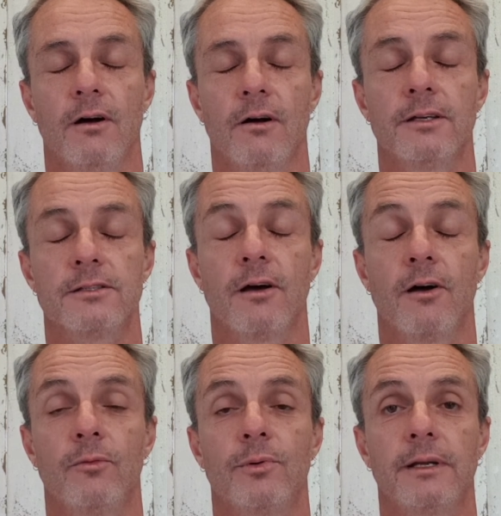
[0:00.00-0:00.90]
eyes
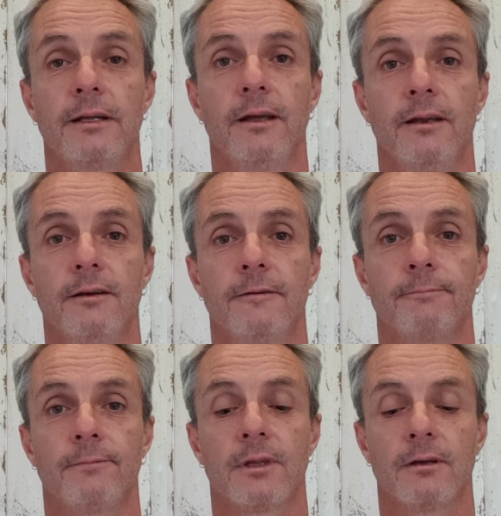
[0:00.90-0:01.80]
open again.
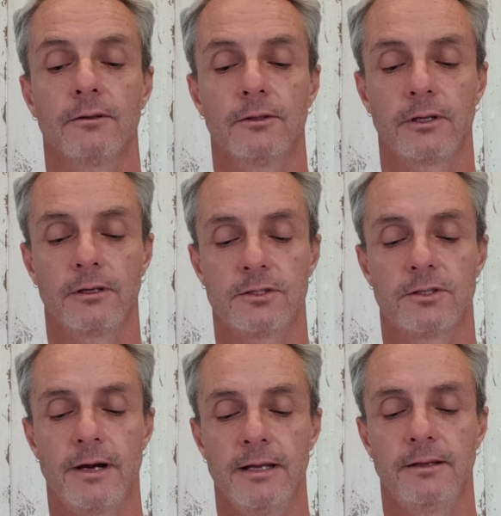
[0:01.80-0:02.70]
Looking
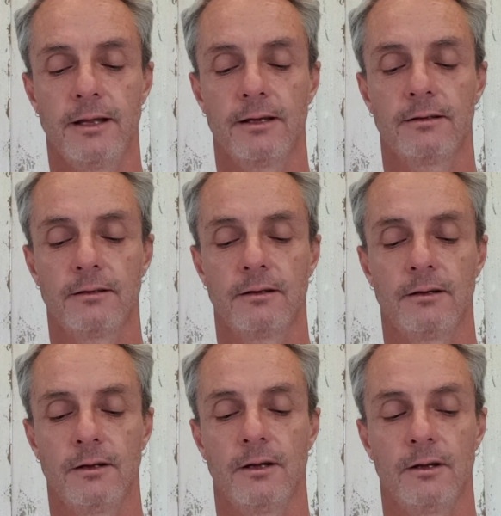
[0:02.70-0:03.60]
straight down,
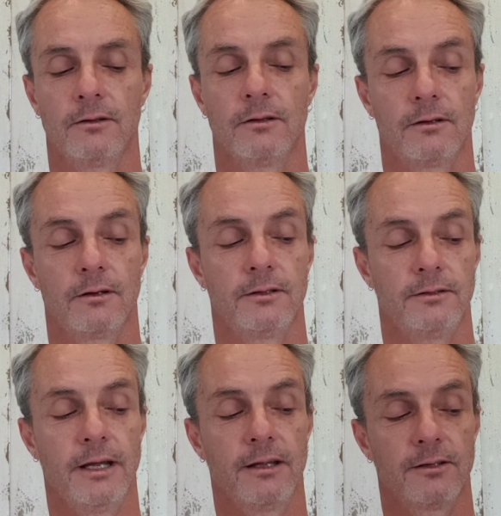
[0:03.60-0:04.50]

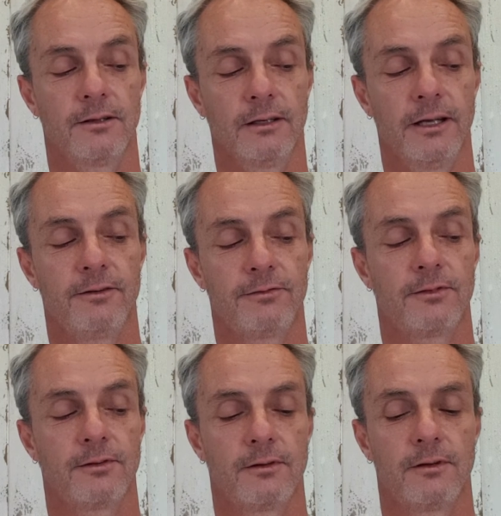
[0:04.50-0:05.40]
down to the
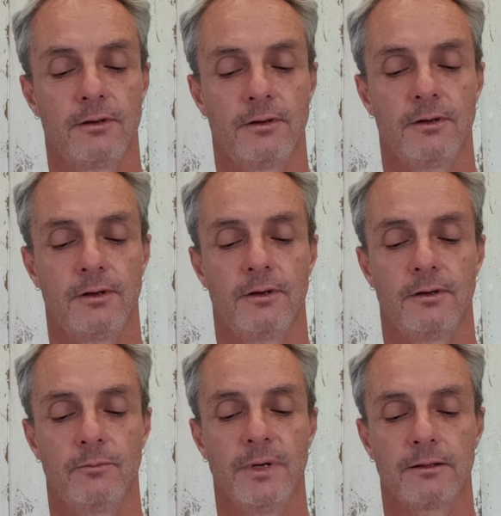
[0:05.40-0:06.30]
left,
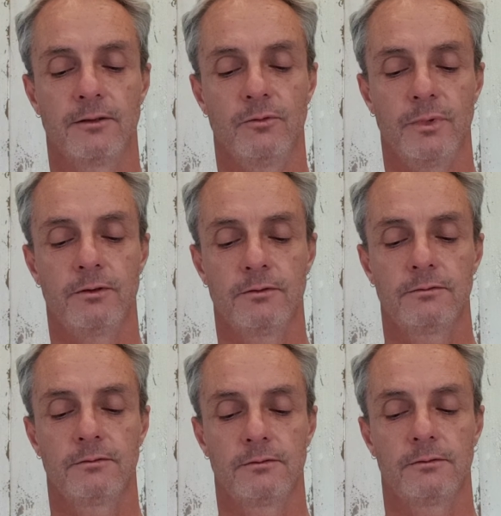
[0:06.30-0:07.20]
back to the middle,
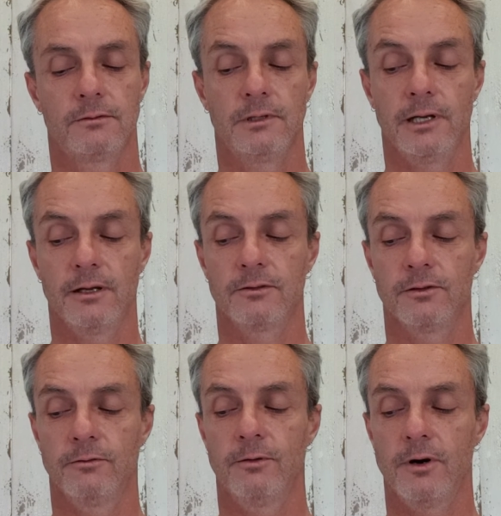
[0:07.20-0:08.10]
down
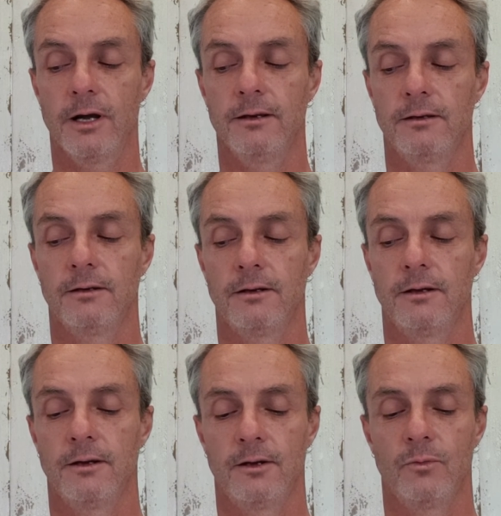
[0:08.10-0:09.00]
to the right,
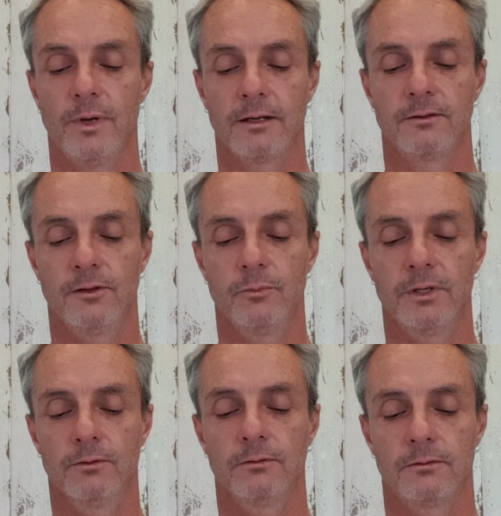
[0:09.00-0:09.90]
back to the
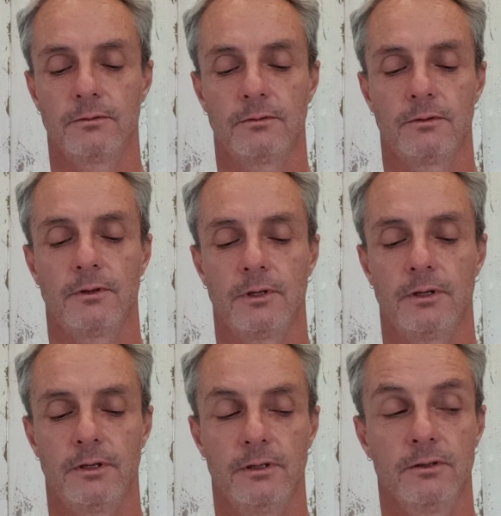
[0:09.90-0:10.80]
middle.
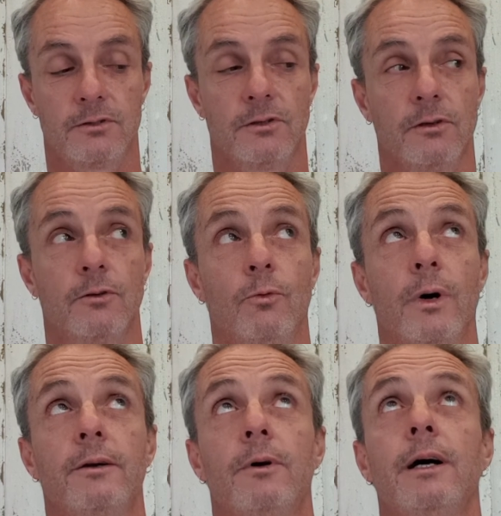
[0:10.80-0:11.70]
In a circle
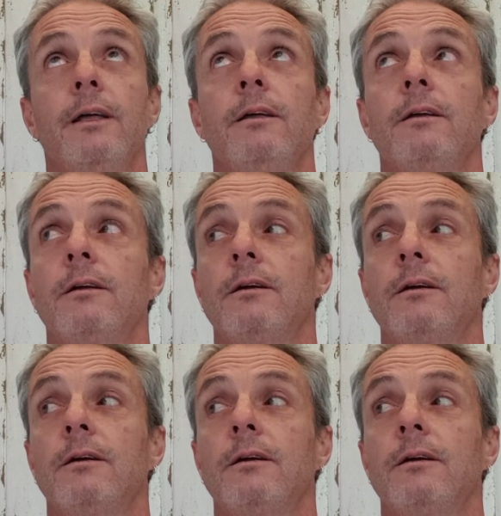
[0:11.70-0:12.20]
one way,